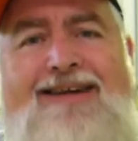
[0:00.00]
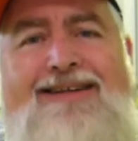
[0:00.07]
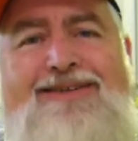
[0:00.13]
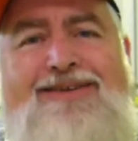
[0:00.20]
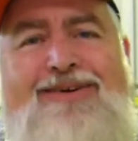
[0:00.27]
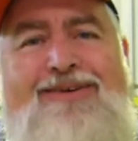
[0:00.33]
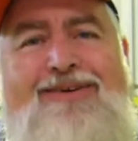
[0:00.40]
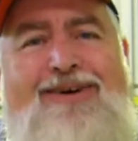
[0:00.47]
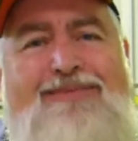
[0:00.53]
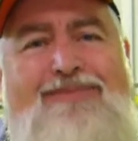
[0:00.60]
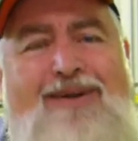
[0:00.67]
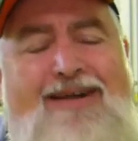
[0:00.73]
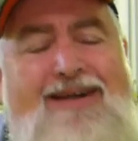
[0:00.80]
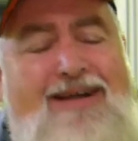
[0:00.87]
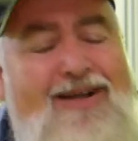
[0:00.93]
it's all right.
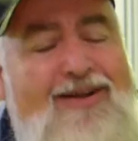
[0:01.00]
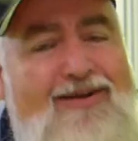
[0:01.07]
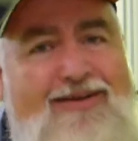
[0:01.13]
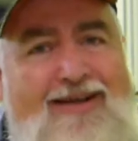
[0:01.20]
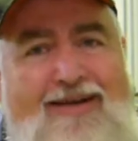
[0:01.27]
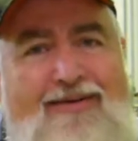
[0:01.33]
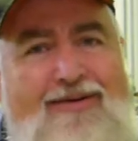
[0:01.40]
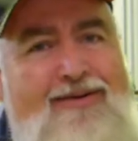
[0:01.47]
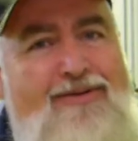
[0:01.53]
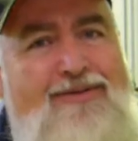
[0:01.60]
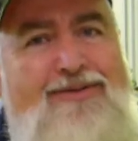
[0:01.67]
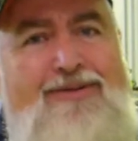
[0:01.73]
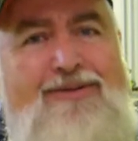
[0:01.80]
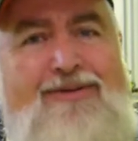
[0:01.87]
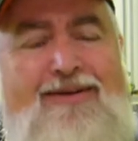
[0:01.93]
But look, they're a
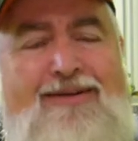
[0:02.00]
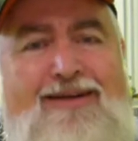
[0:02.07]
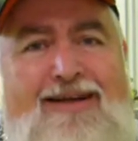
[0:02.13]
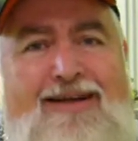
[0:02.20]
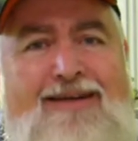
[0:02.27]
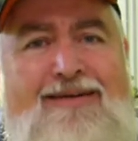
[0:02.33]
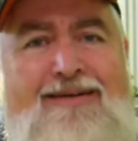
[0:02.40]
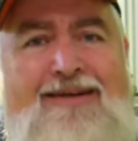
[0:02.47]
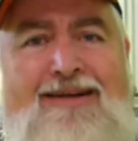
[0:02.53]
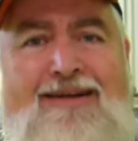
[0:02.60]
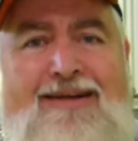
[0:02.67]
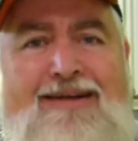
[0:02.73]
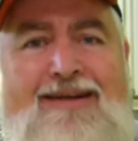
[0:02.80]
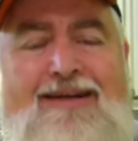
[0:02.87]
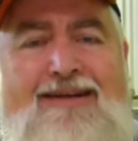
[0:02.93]
good tool, I tell you.
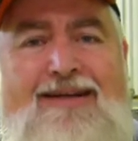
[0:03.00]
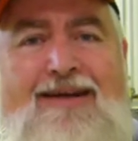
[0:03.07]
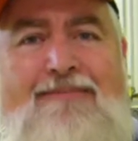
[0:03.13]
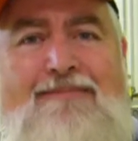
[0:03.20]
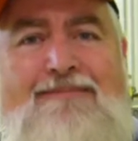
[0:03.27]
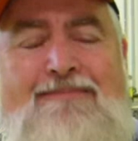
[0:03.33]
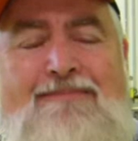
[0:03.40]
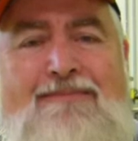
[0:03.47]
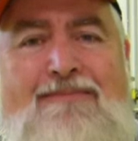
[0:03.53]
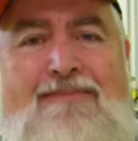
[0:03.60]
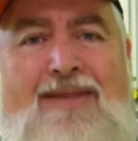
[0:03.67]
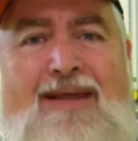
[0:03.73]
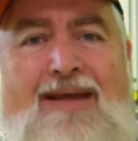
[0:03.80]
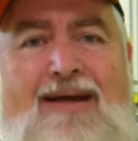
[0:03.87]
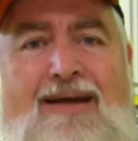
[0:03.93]
And
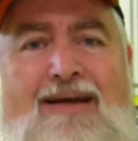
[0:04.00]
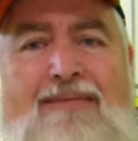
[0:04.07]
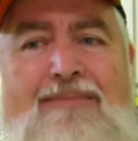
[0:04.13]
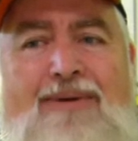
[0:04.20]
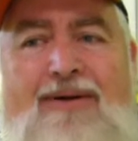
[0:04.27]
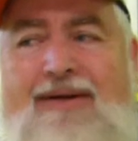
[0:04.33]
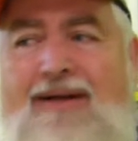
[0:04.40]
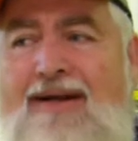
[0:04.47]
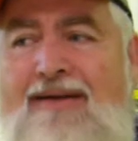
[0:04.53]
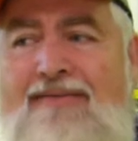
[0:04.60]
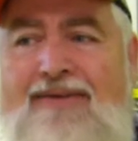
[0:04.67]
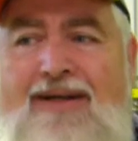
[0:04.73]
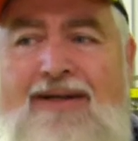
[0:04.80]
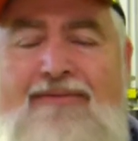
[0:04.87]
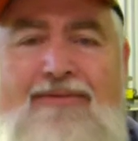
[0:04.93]
but I don't
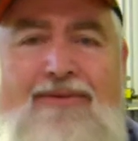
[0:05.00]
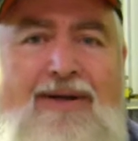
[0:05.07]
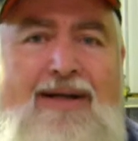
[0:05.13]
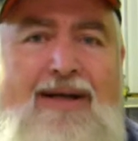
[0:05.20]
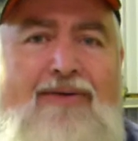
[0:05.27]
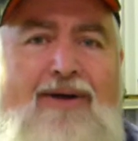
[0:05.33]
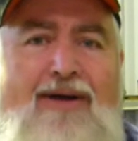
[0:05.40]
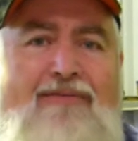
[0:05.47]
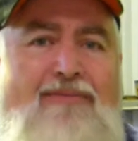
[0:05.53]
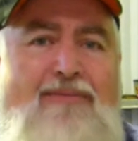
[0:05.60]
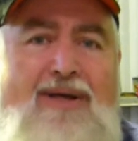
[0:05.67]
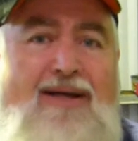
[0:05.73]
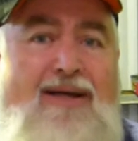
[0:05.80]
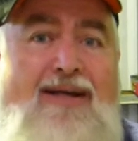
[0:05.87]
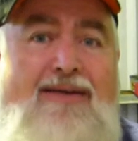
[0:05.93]
have need for one now. I have a
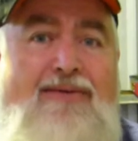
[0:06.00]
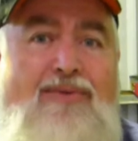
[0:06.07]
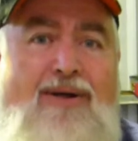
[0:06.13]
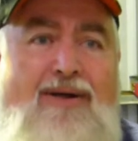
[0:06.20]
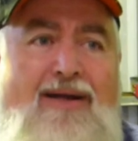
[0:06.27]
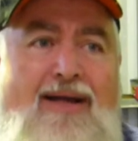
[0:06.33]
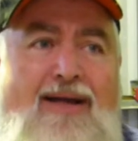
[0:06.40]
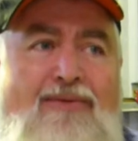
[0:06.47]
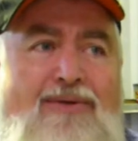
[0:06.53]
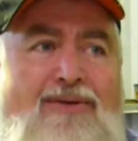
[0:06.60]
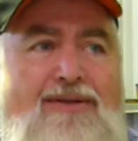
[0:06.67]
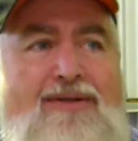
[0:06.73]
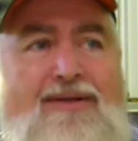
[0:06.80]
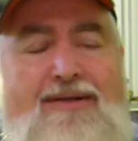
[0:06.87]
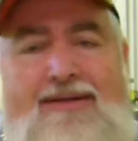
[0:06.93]
Makita one now,
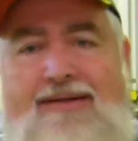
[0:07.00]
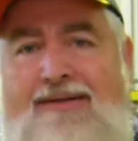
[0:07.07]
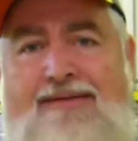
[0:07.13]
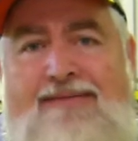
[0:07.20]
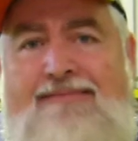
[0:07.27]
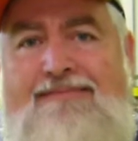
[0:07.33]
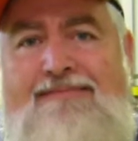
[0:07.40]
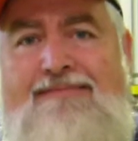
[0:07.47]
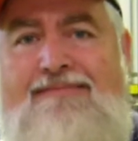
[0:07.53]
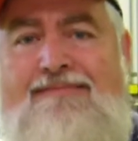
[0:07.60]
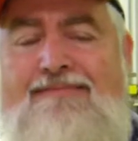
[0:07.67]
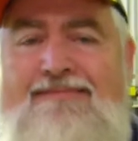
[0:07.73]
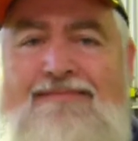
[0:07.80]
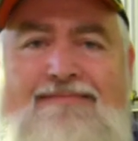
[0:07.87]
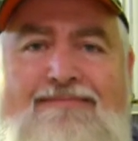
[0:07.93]
which
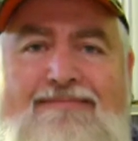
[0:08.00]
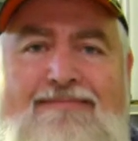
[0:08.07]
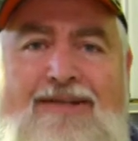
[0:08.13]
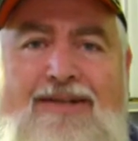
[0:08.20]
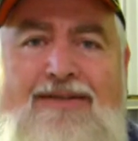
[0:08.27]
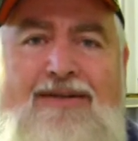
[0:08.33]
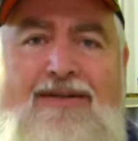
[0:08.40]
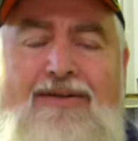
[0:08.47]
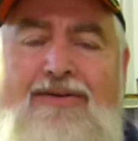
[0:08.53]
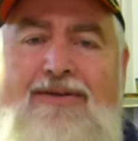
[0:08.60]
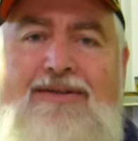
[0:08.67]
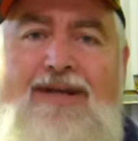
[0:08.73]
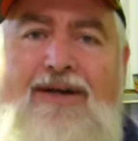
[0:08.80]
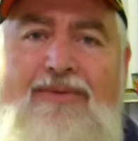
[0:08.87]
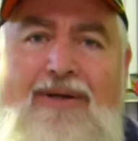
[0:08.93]
it's
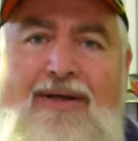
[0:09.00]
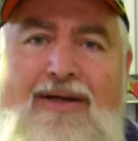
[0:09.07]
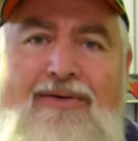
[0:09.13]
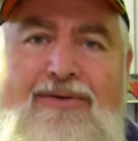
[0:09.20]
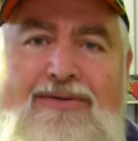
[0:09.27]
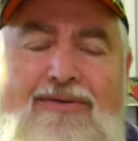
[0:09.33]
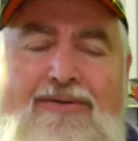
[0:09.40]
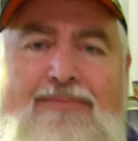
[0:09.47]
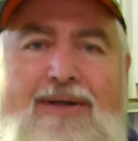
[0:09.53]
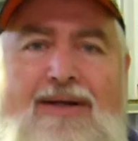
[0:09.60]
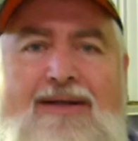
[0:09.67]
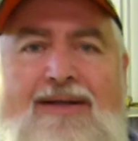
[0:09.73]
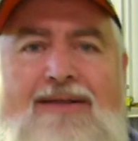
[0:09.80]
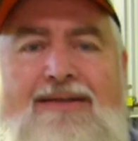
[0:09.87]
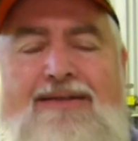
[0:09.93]
nowhere near as good, but
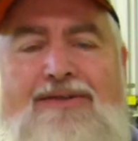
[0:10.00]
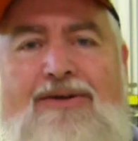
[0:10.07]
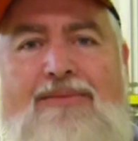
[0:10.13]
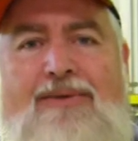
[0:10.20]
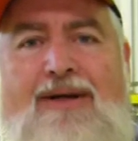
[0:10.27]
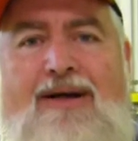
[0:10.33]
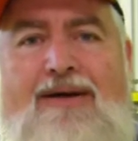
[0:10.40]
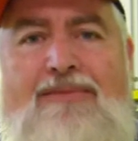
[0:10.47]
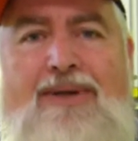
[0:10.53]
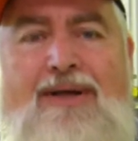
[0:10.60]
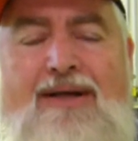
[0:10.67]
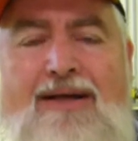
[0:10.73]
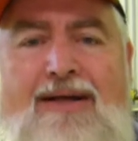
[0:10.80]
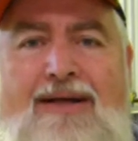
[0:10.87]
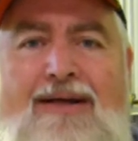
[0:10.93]
it does the job at home
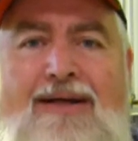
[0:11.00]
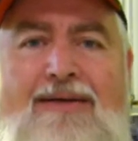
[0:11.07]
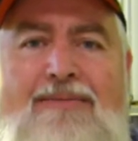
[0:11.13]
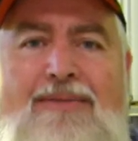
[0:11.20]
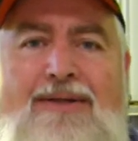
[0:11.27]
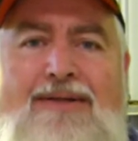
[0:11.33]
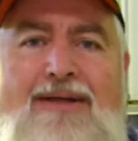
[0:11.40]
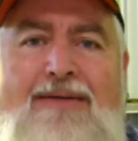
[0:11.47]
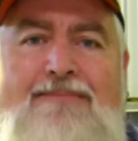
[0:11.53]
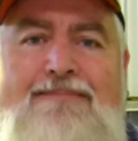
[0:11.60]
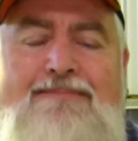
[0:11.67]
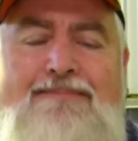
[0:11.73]
here. But